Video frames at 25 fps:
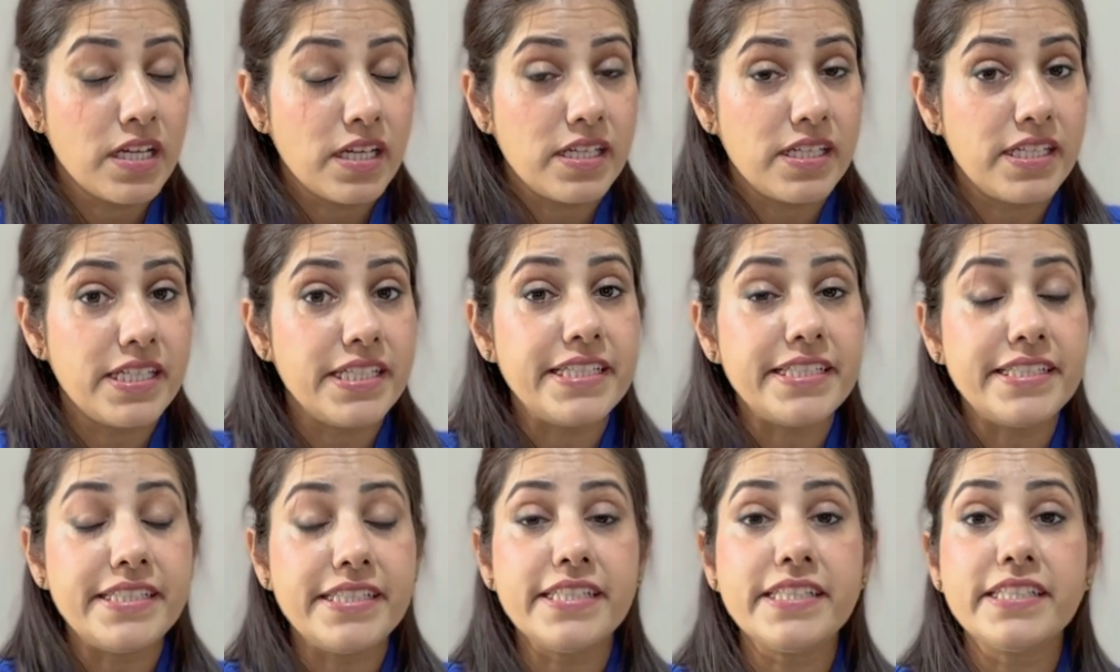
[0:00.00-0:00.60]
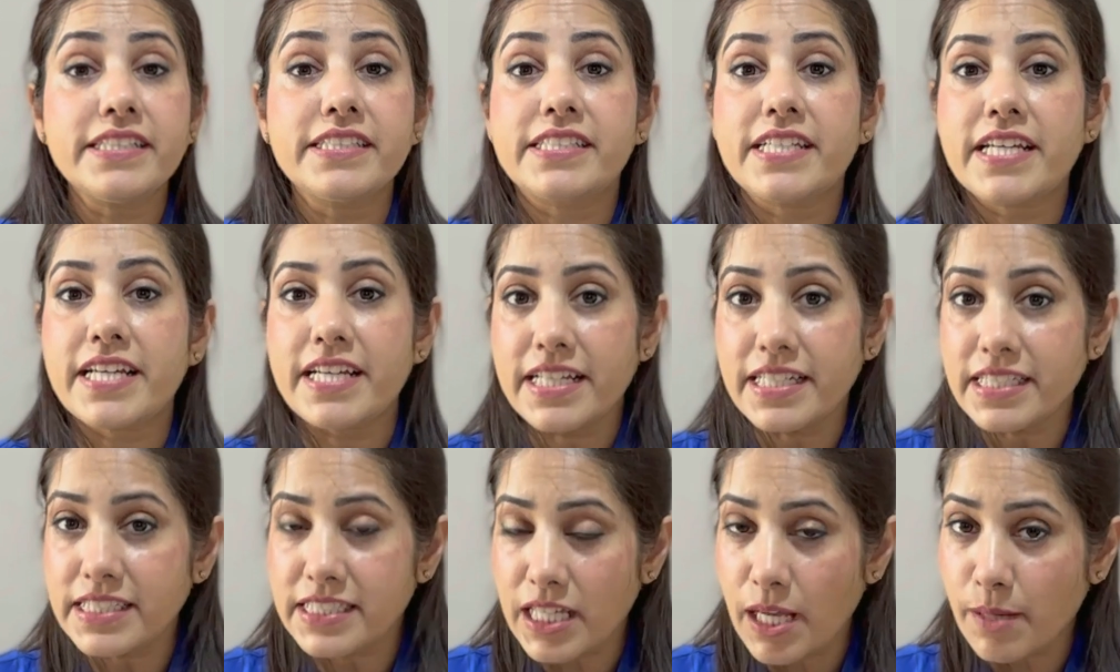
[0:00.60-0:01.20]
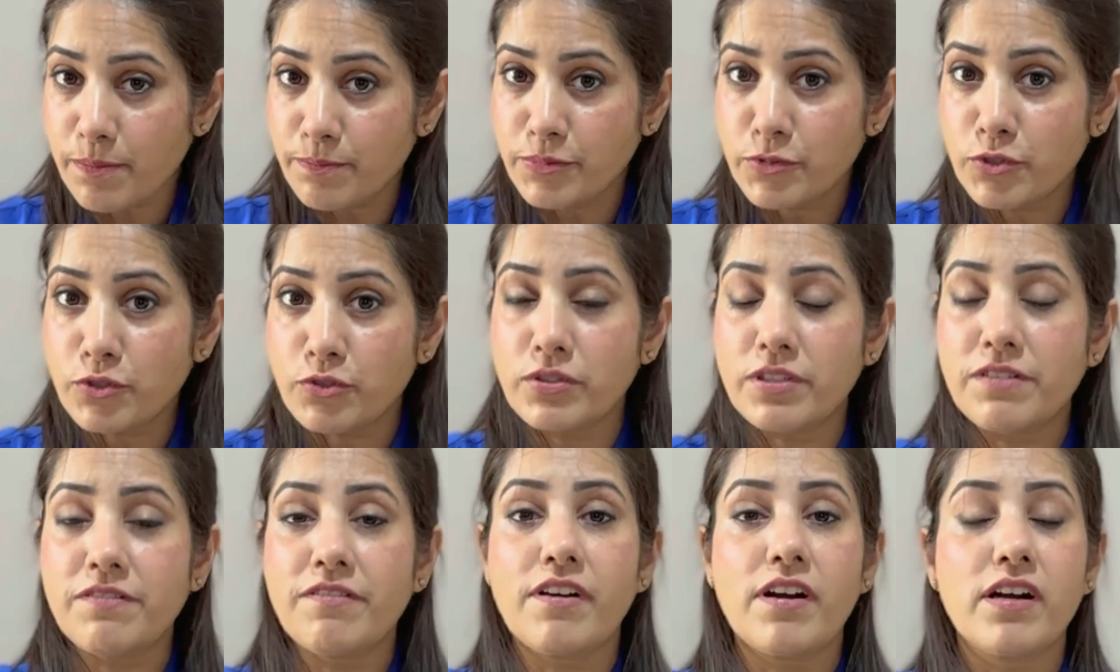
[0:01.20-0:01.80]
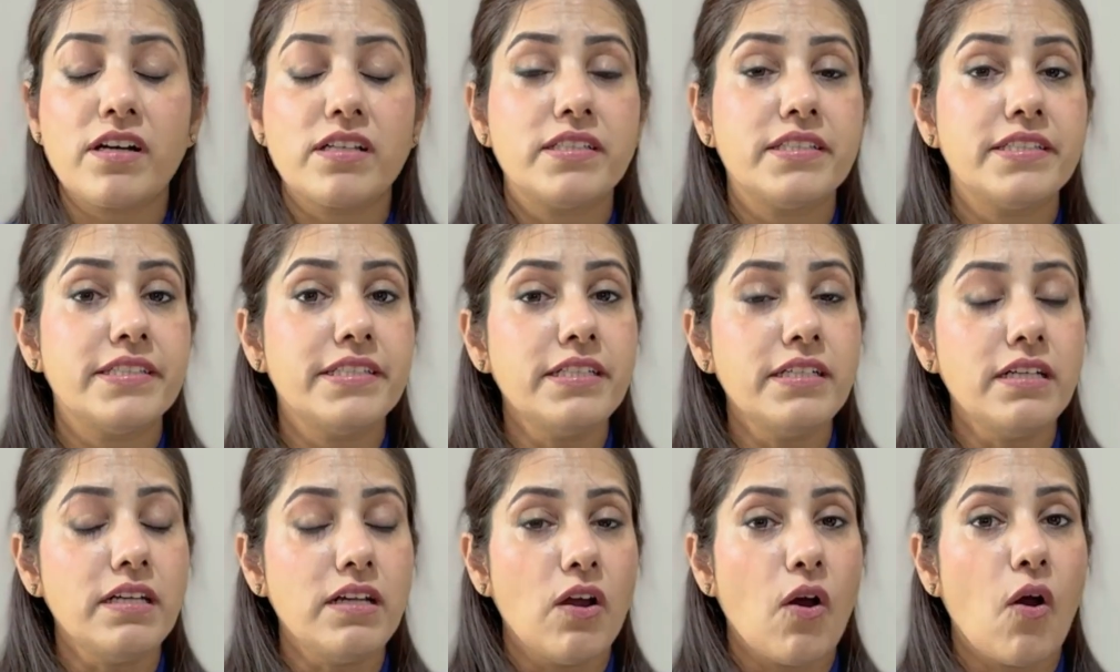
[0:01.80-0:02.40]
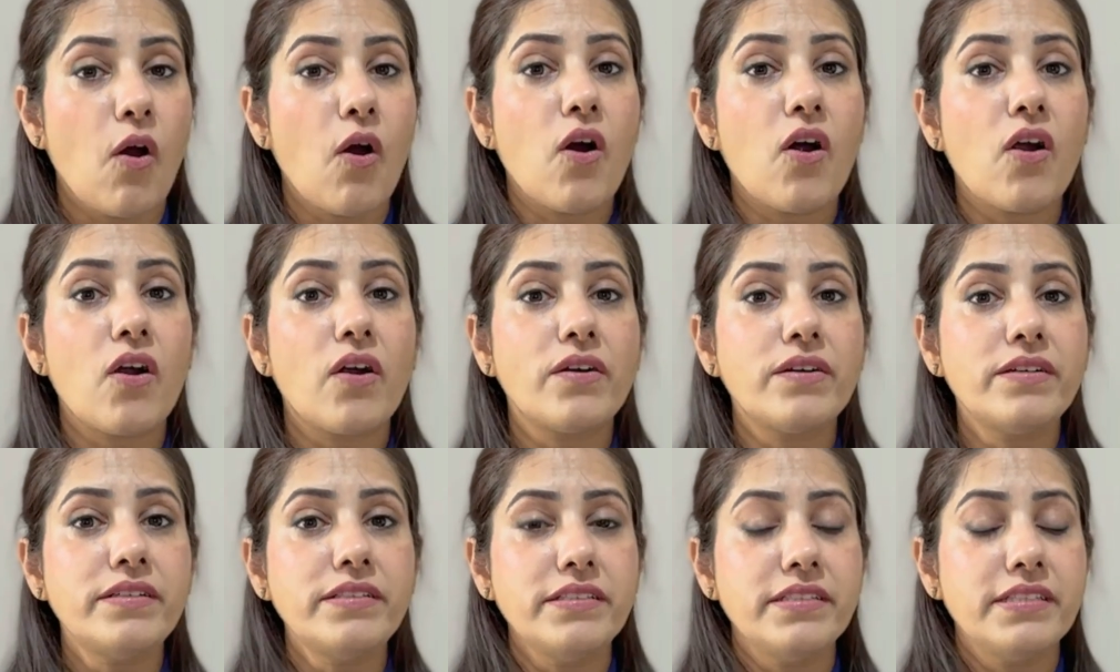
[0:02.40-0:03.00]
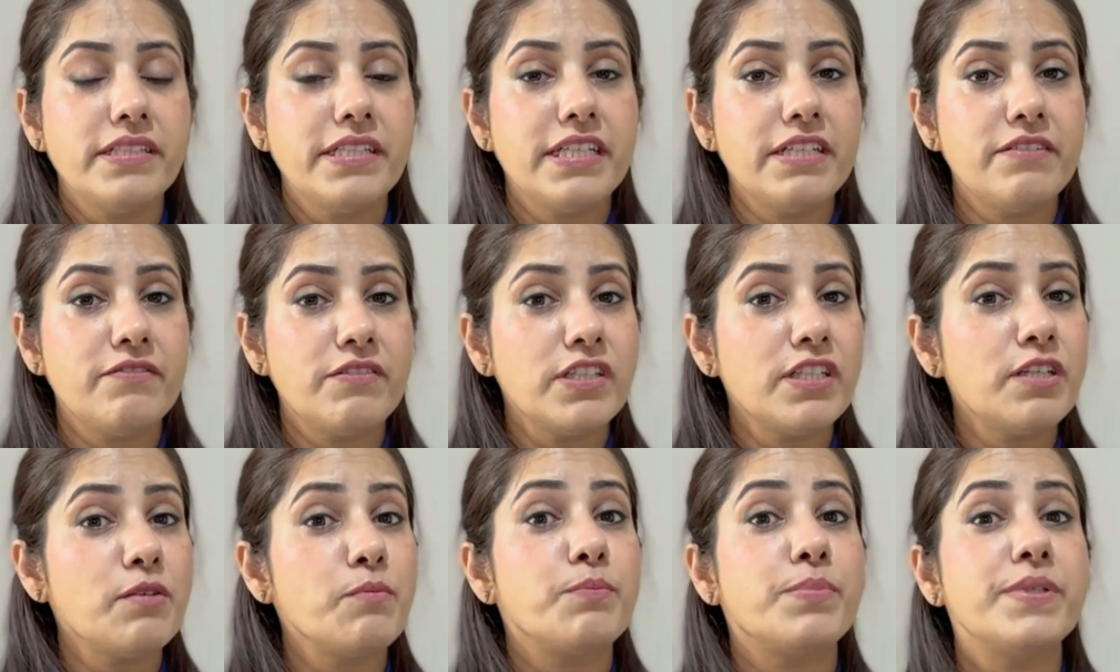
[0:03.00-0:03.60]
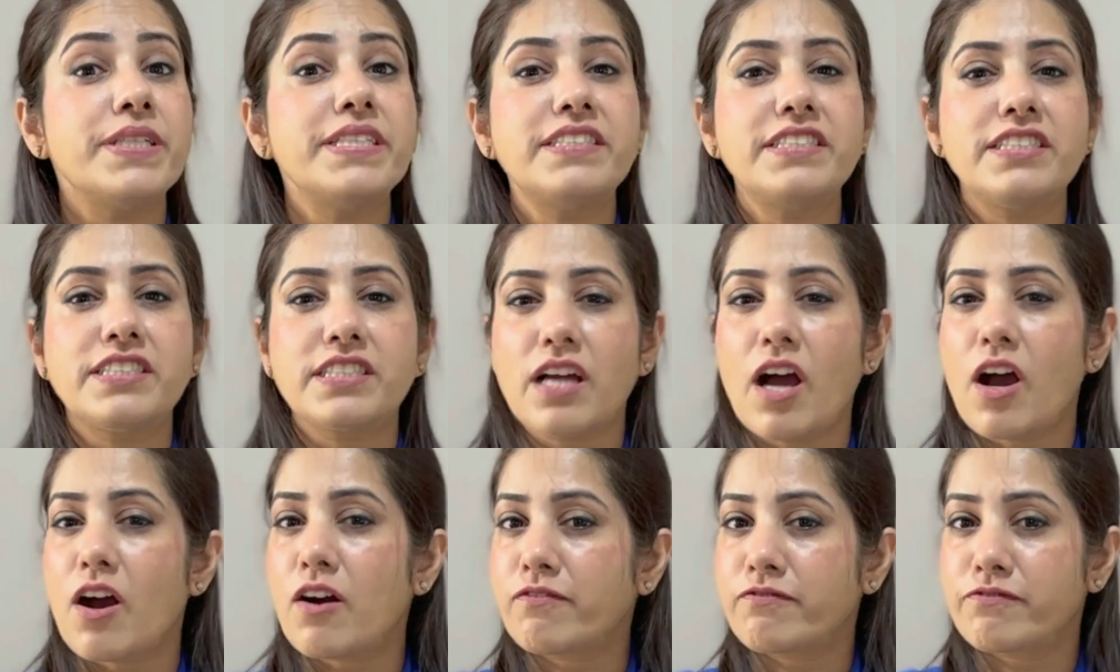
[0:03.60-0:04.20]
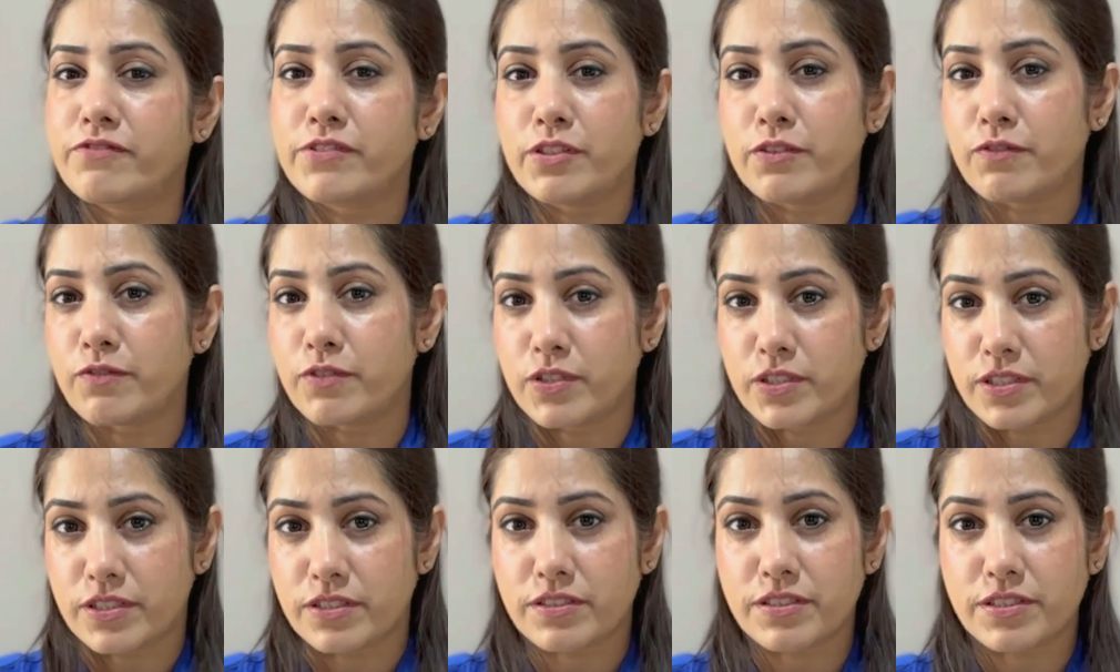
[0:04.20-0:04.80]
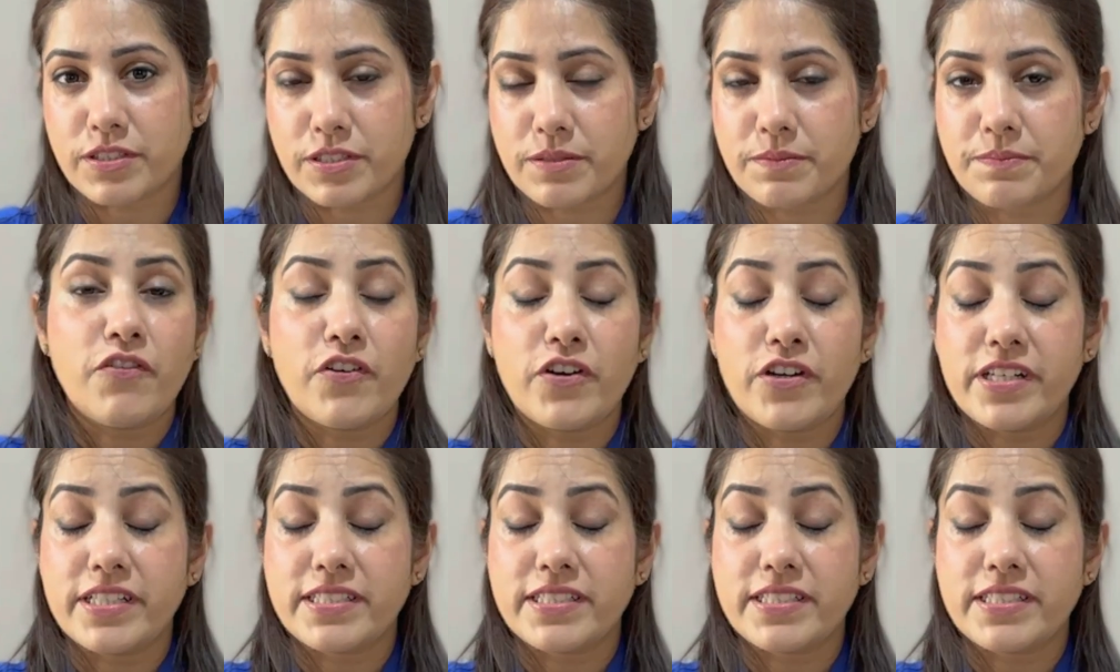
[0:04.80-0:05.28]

leading days up to Diwali, or even a bit afterward. For